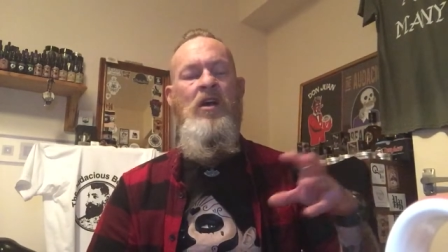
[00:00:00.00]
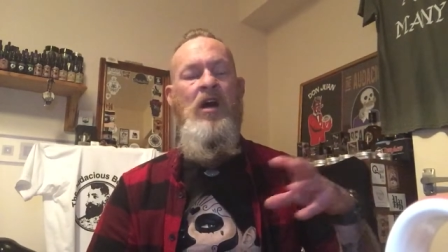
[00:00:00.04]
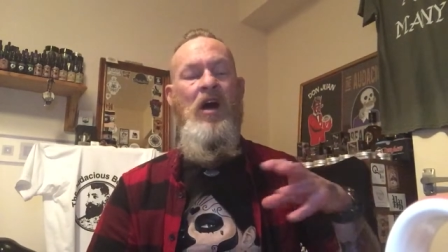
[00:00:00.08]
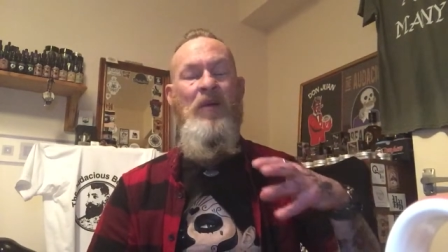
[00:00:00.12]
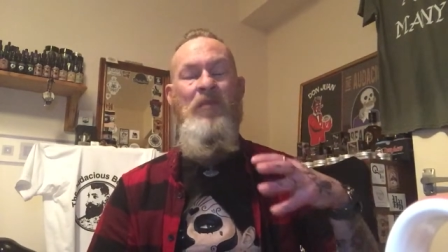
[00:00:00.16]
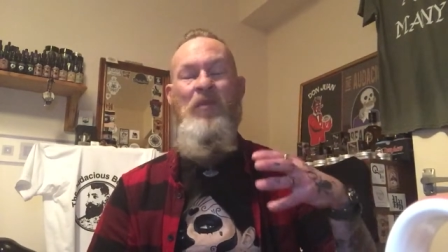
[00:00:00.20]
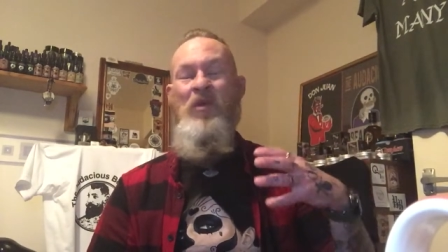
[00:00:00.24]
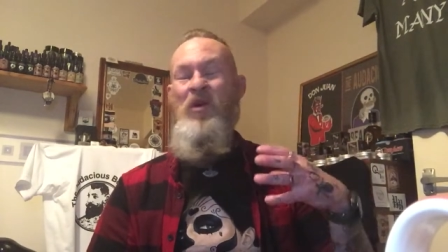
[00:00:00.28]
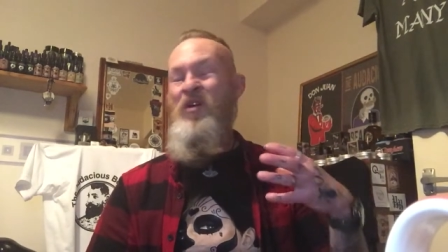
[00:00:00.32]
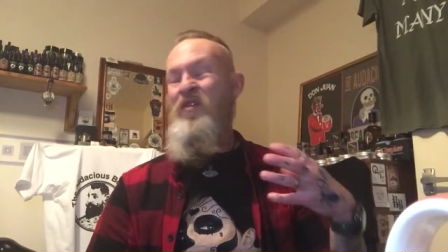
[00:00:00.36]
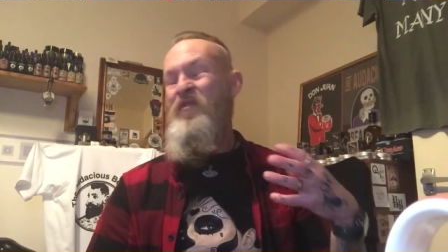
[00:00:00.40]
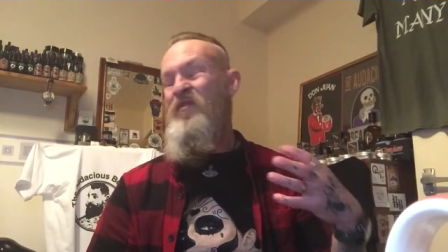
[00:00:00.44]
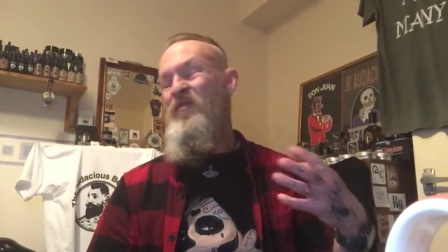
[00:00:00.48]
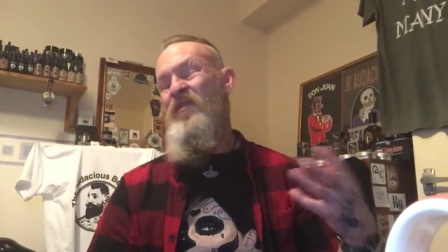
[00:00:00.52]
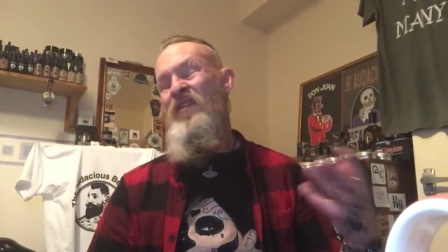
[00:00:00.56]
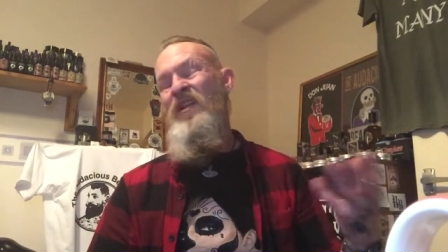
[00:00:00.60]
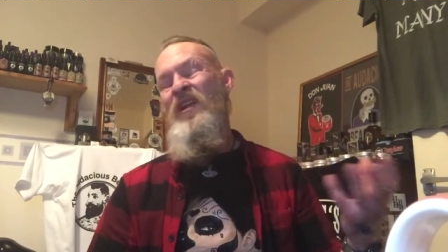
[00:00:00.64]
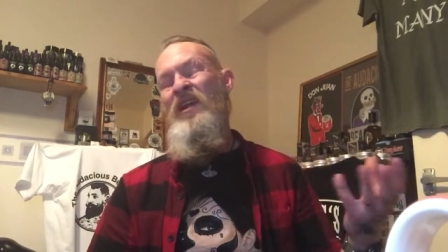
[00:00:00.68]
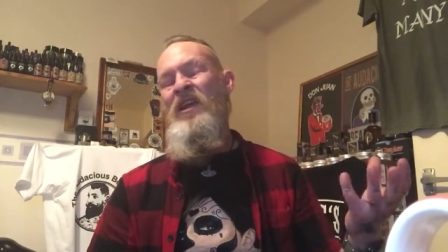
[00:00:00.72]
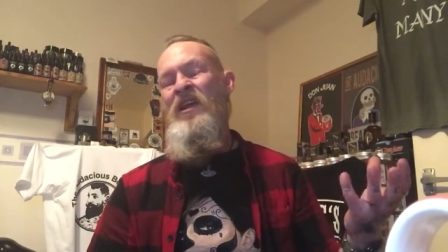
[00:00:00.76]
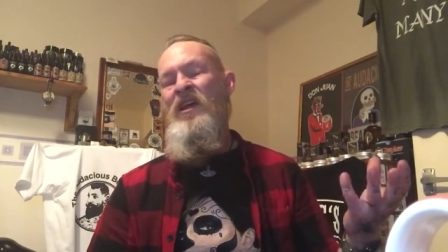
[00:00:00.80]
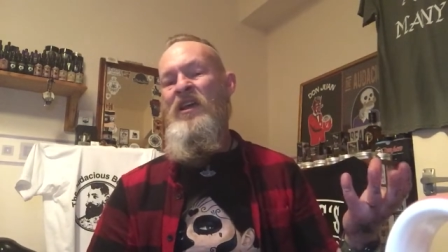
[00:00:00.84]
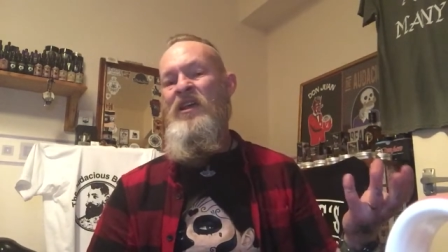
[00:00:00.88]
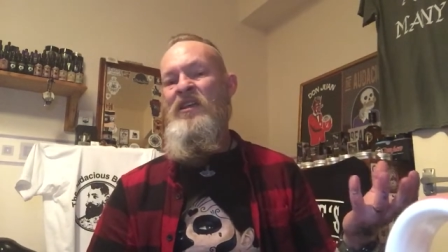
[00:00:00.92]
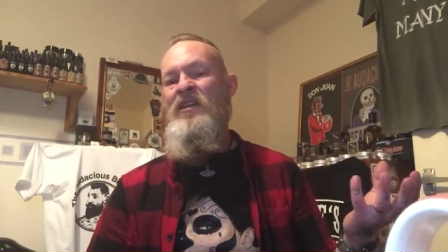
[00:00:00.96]
I'm not
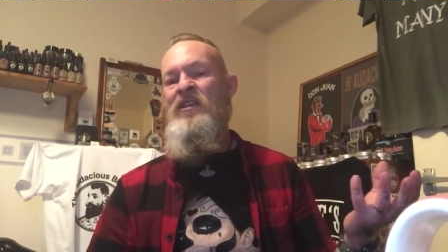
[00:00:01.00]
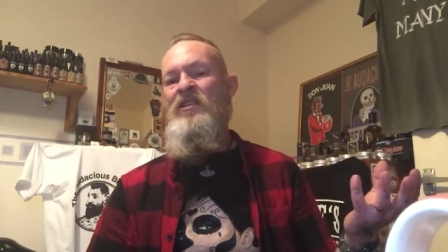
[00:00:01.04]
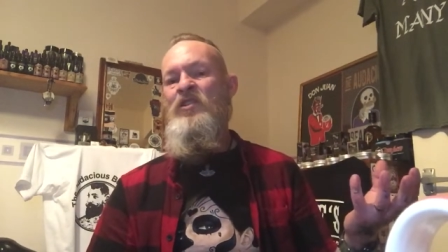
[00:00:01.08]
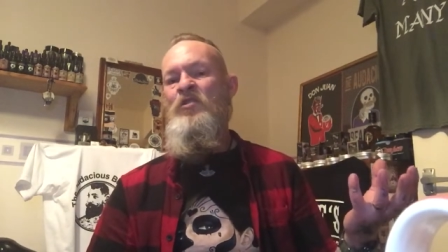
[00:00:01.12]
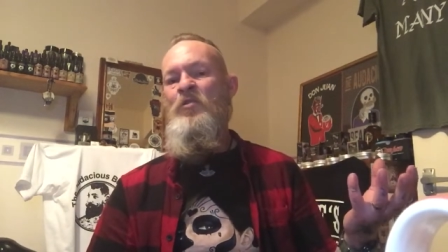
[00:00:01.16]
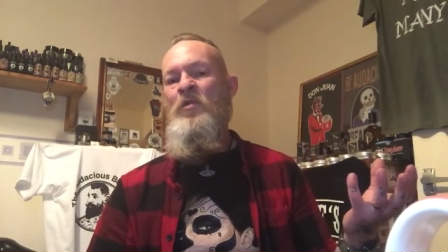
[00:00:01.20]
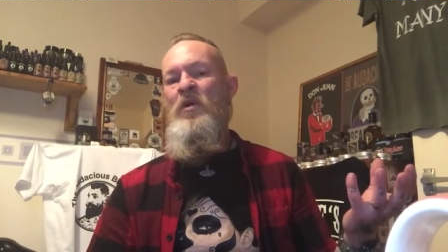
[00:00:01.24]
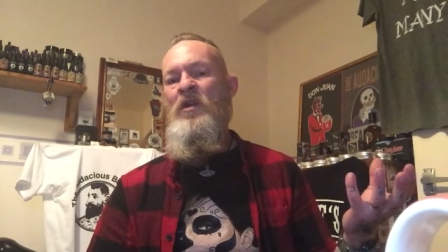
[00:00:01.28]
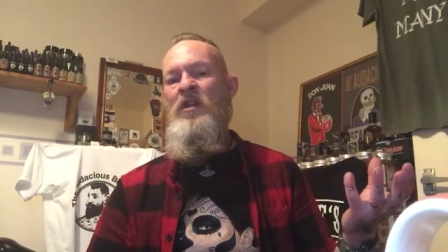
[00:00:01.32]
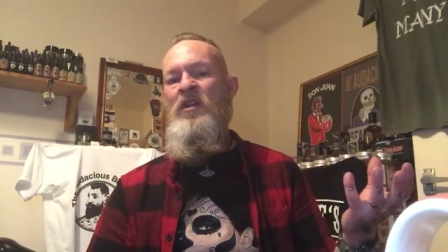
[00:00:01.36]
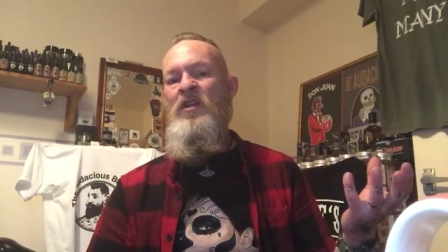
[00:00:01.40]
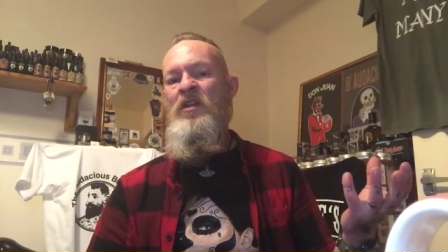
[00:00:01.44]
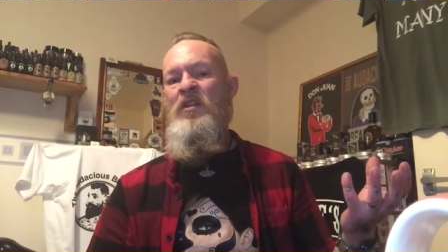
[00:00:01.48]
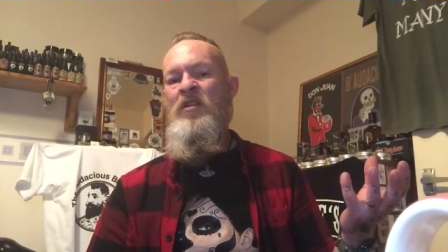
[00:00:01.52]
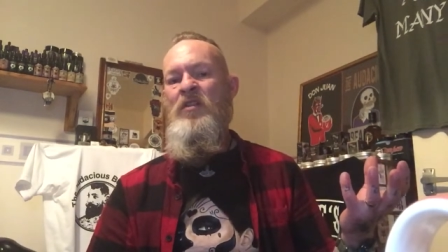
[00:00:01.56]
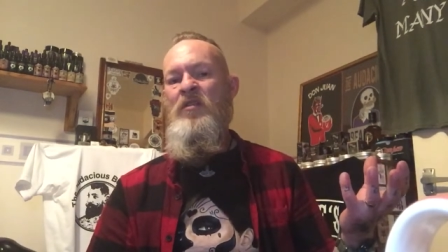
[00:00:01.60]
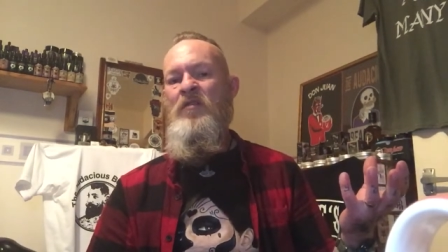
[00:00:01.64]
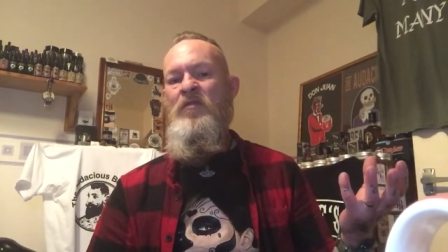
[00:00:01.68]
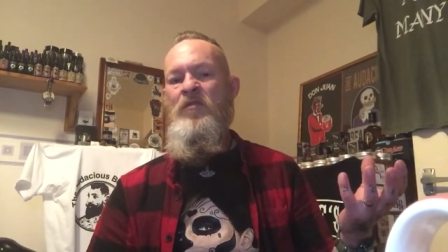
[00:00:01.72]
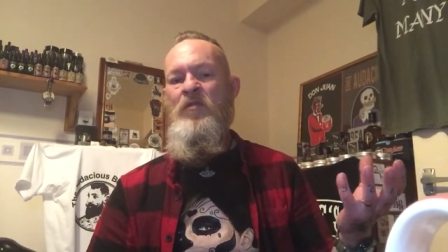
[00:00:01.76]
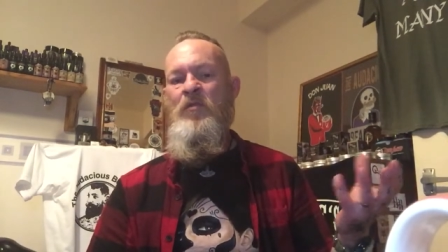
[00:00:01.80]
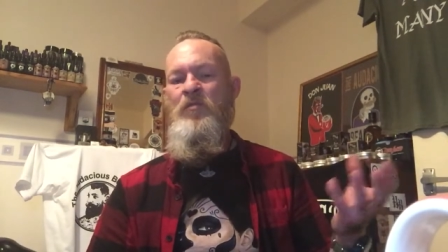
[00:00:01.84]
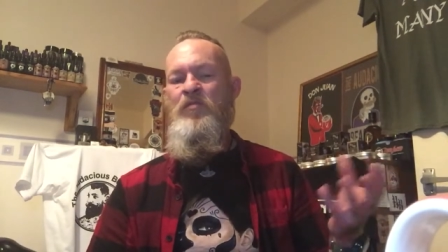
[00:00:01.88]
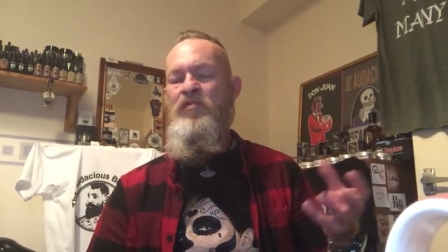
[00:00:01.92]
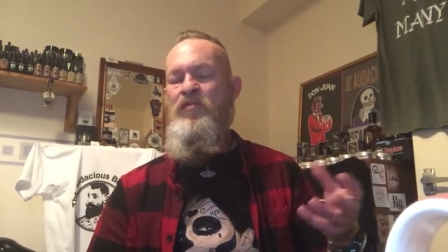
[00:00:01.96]
affiliated to any of
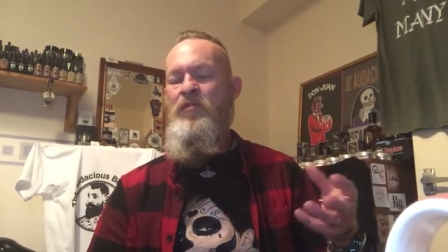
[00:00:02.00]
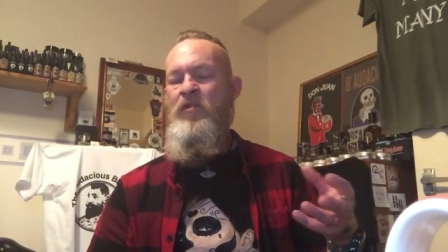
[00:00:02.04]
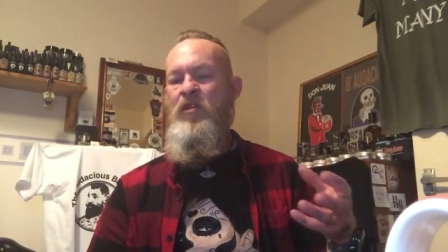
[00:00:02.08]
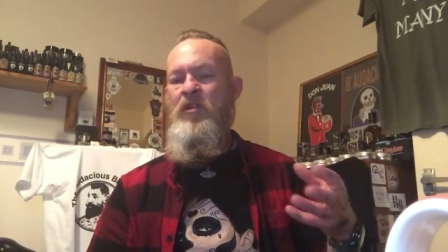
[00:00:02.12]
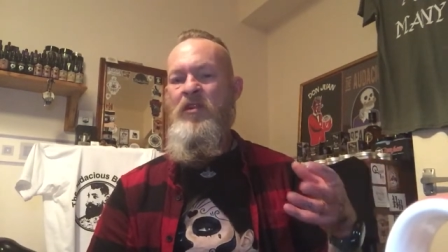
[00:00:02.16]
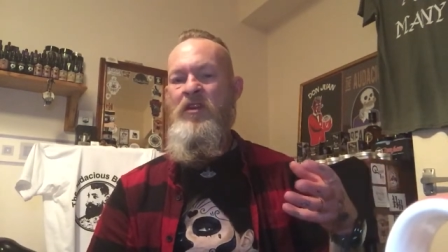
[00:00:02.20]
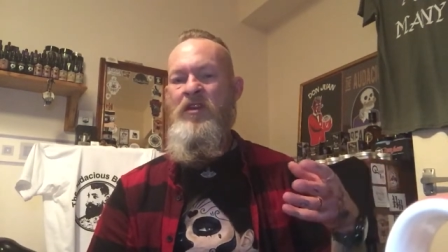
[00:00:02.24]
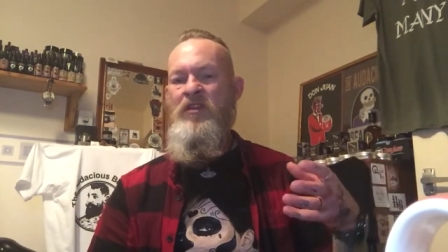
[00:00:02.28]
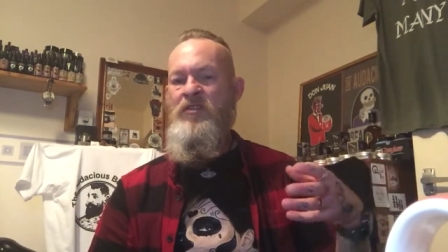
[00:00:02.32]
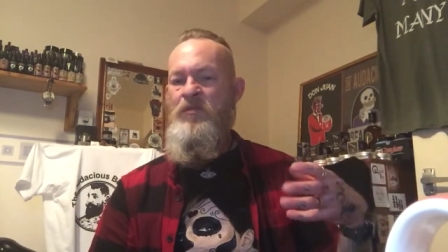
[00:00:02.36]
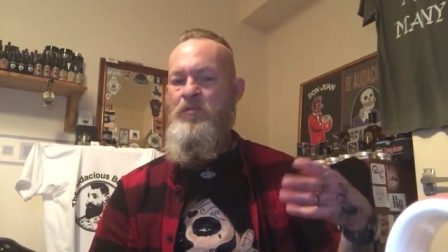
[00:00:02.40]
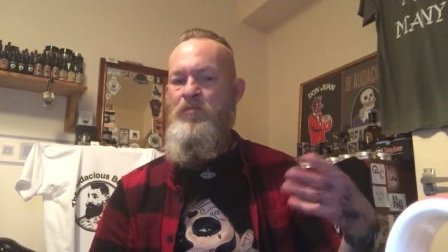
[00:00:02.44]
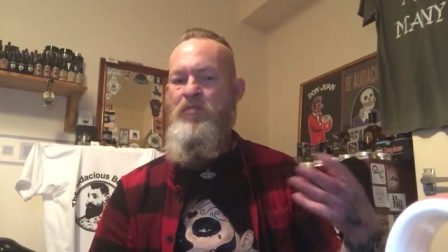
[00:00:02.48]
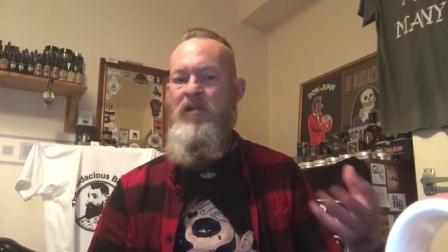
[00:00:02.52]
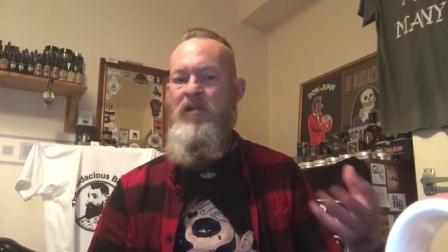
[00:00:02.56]
the products,